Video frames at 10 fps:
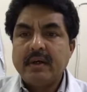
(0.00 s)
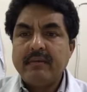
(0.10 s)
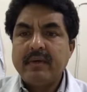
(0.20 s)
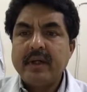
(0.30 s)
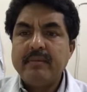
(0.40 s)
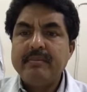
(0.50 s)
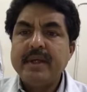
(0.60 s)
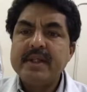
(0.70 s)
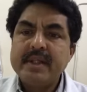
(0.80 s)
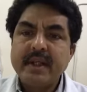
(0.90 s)
very
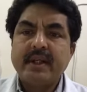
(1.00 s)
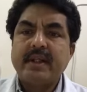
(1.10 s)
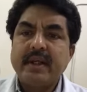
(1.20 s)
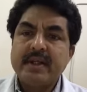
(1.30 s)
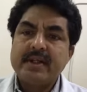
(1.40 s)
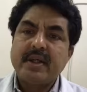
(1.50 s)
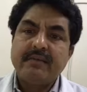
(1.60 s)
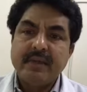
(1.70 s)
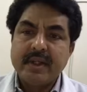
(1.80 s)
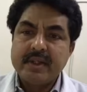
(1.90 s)
basic things
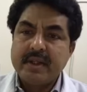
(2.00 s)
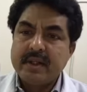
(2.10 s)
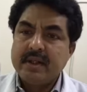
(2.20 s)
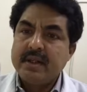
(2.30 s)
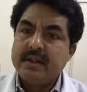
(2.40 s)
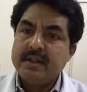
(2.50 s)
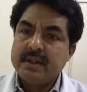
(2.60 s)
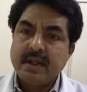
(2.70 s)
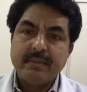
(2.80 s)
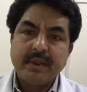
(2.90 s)
of this
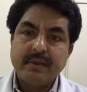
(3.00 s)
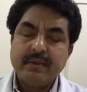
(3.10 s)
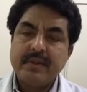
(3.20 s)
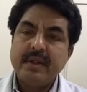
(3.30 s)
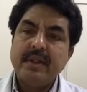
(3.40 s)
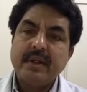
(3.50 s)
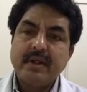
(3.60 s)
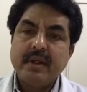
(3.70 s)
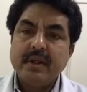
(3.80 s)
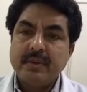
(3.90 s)
terminology,
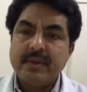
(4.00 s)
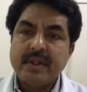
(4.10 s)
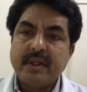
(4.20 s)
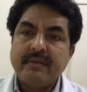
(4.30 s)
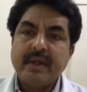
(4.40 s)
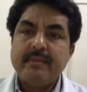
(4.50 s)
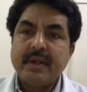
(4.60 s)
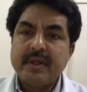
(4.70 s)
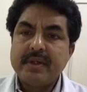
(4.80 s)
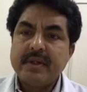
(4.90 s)
which are very
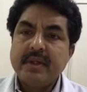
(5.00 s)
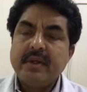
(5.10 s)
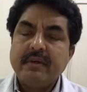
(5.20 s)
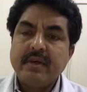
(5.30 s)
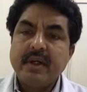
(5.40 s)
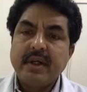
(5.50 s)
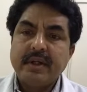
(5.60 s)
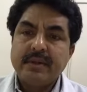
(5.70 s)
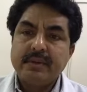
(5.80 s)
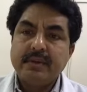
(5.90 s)
much
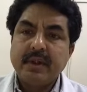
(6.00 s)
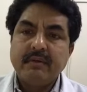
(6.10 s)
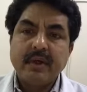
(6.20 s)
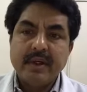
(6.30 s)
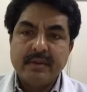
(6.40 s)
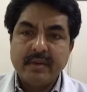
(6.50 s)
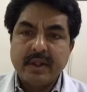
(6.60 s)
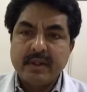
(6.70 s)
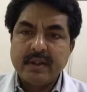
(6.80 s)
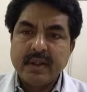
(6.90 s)
related to the
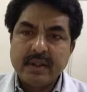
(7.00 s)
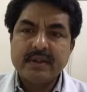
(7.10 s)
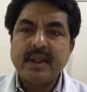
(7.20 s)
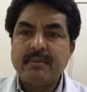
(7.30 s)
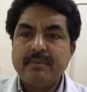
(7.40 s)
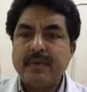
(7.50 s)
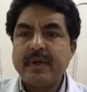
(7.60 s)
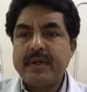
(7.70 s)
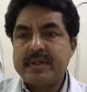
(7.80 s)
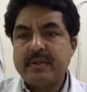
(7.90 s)
graduate and some
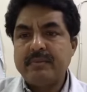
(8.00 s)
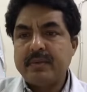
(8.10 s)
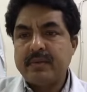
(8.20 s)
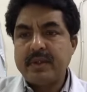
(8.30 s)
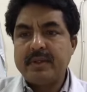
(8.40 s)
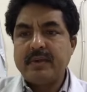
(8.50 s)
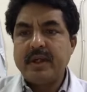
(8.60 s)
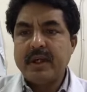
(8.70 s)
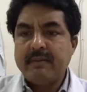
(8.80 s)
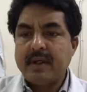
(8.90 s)
points on
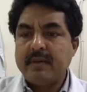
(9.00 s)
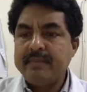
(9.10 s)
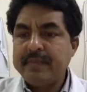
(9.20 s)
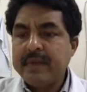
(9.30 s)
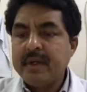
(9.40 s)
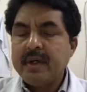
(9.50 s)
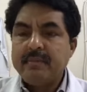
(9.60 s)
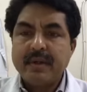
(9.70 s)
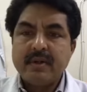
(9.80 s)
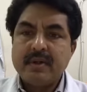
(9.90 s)
postgraduate level,
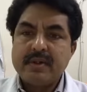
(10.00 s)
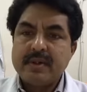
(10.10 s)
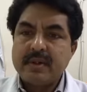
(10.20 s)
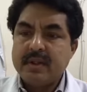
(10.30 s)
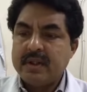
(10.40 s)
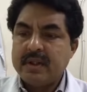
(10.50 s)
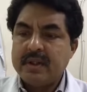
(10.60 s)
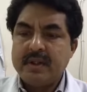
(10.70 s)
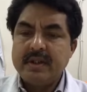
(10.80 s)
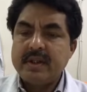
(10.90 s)
because
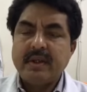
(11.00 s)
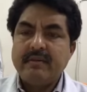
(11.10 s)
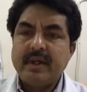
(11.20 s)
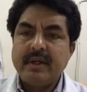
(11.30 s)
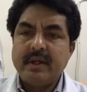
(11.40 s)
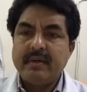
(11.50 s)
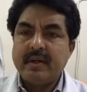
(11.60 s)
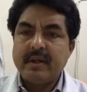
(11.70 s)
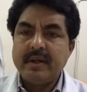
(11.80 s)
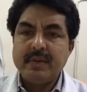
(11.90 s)
these are a very
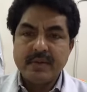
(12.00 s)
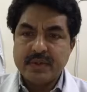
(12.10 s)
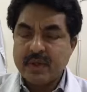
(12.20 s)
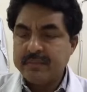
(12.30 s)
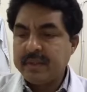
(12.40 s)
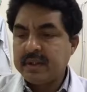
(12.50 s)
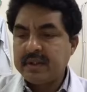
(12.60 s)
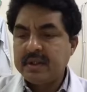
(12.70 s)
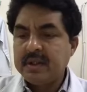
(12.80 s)
huge topic.